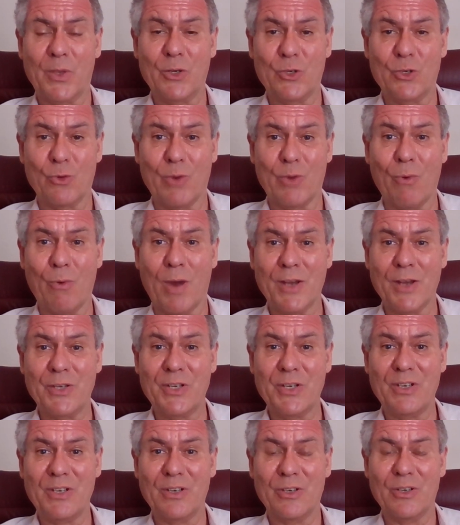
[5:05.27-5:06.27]
Do we want
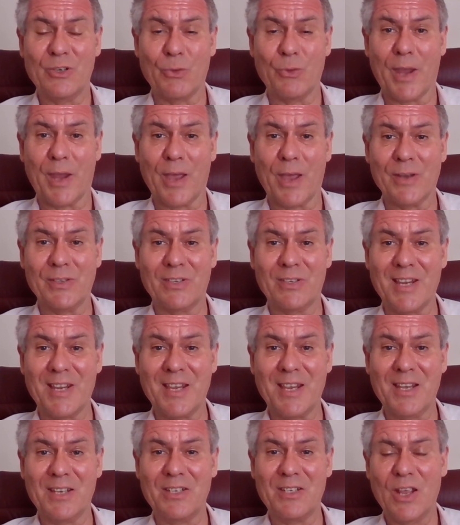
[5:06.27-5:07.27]
it? Do we go and
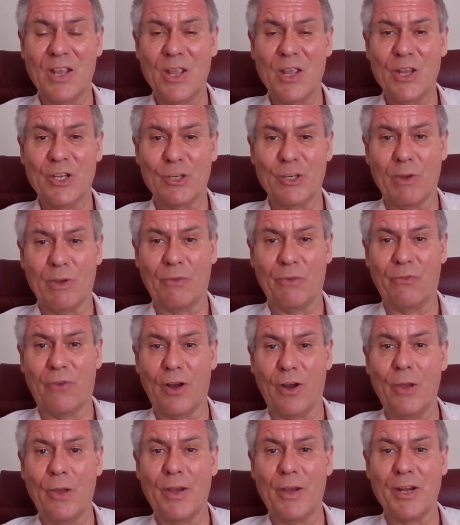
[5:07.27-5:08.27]
seek it? Do we
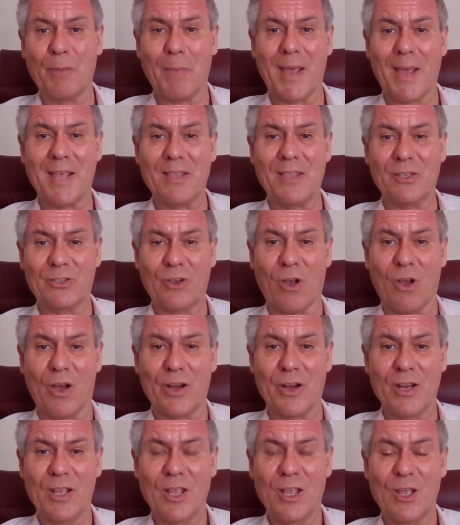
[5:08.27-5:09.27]
follow and obey this
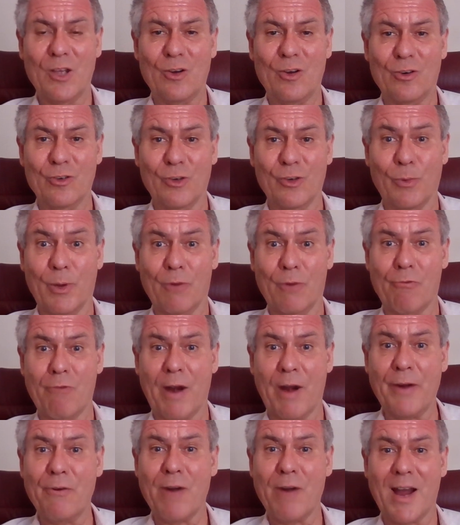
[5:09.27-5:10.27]
God? Or do we
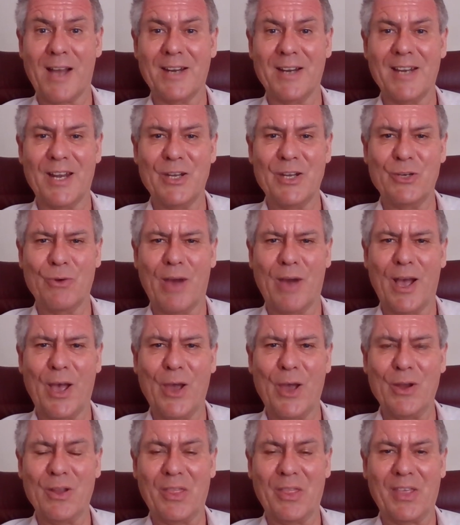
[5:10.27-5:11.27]
run around and do our
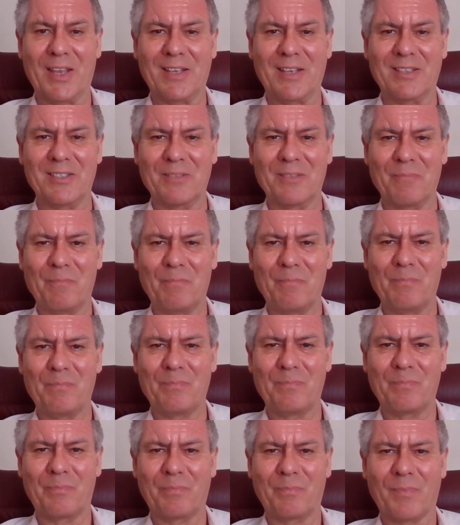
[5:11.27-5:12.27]
own things?
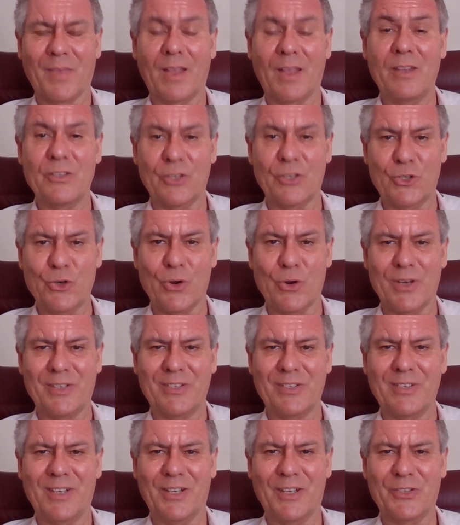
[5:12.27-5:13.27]
It's a
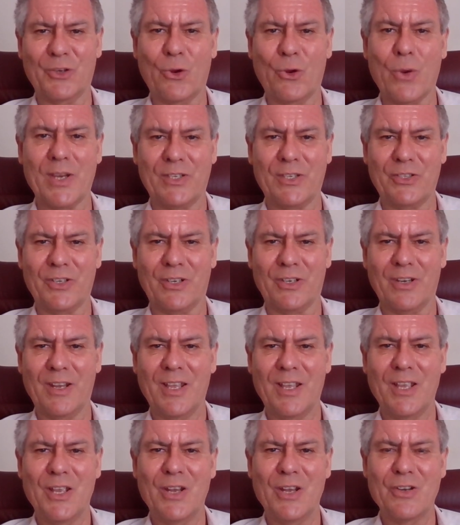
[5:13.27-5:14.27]
choice. It's a question
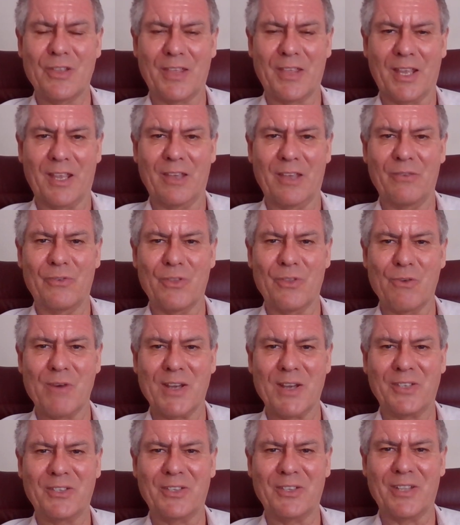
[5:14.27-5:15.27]
to think for the
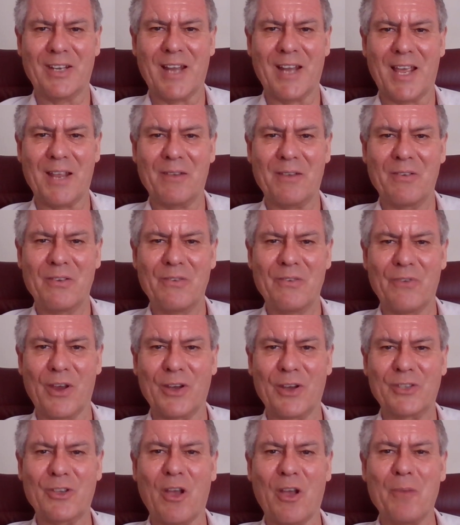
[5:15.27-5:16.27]
rest of the day.
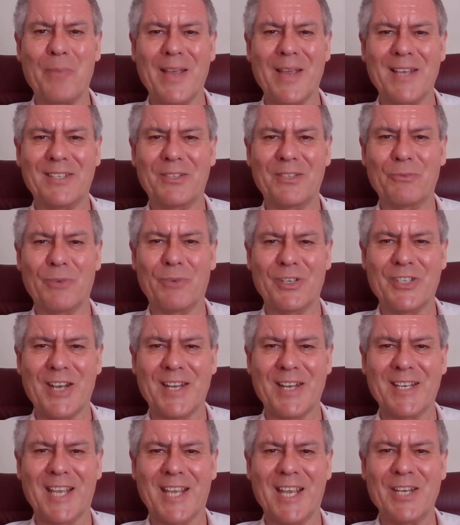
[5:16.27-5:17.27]
Folks, God bless. We'll
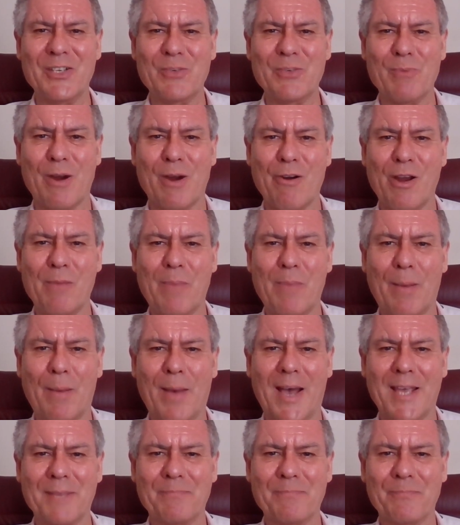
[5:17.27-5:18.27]
chat again tomorrow.
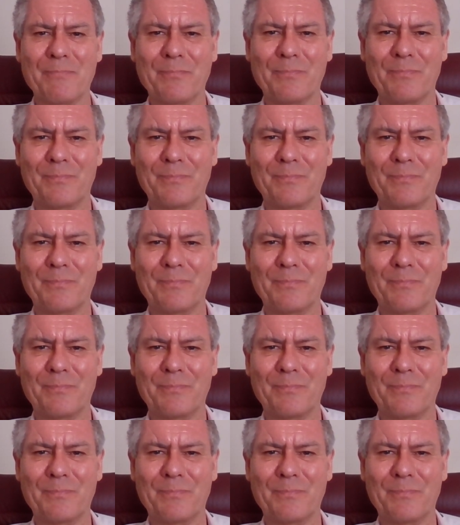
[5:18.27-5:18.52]
Bye-bye.